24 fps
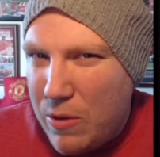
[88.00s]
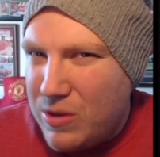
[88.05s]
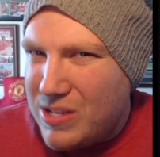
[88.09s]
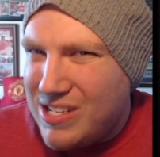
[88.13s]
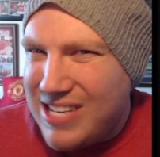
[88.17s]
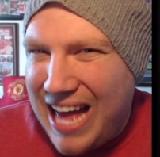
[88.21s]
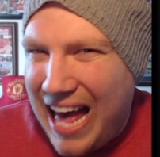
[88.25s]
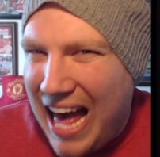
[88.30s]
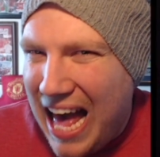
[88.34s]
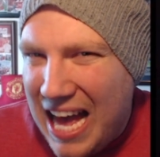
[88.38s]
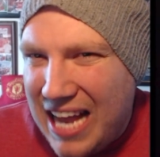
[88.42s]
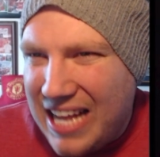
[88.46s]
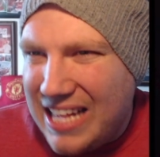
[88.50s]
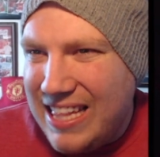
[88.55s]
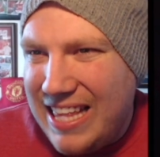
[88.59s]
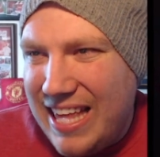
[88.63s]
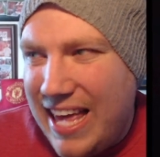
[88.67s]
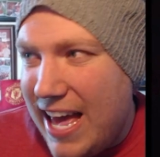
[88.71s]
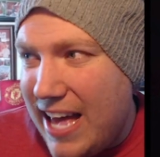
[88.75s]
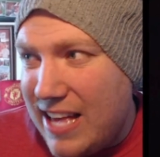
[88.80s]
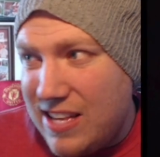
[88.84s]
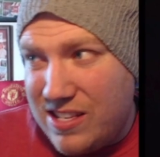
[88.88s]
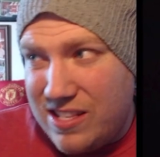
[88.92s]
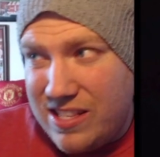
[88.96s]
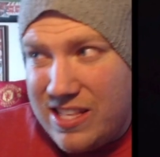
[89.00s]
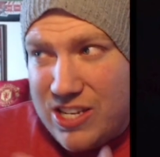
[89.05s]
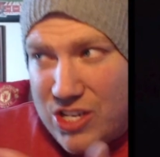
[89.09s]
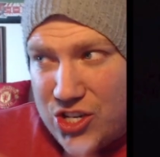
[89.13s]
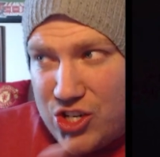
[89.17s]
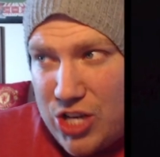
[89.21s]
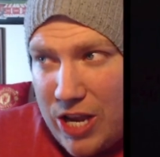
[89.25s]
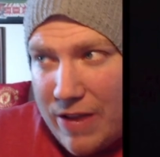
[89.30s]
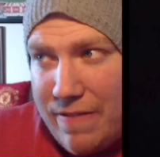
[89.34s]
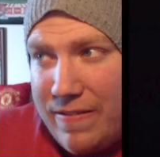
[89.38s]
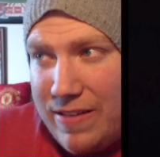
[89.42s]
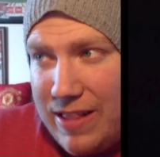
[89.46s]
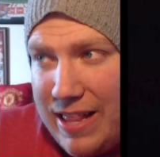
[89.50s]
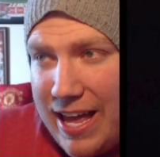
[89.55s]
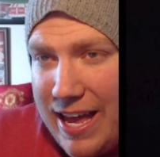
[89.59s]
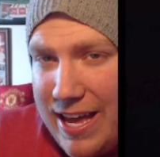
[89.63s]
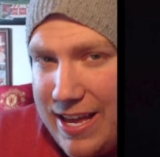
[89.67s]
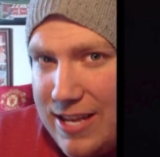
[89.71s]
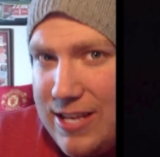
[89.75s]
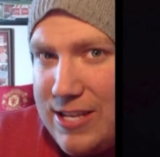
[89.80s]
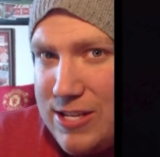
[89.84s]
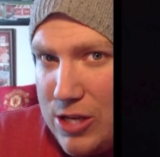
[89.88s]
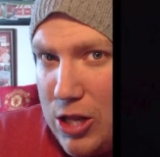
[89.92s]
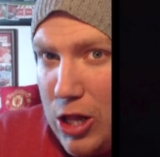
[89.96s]
was ugly as. This
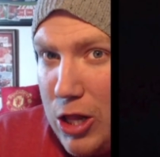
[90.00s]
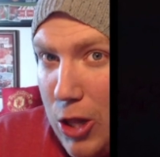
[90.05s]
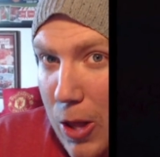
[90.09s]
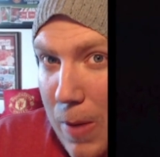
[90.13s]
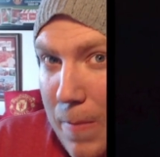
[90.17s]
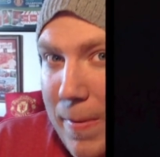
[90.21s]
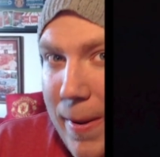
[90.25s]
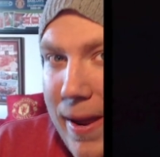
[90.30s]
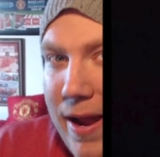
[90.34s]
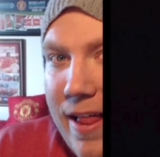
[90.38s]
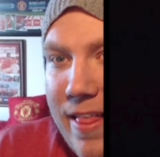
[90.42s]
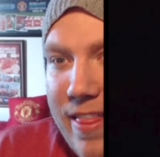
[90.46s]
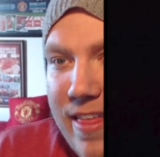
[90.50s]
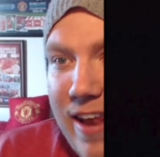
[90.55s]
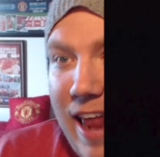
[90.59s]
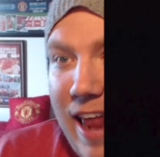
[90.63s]
Chevrolet is a lot better than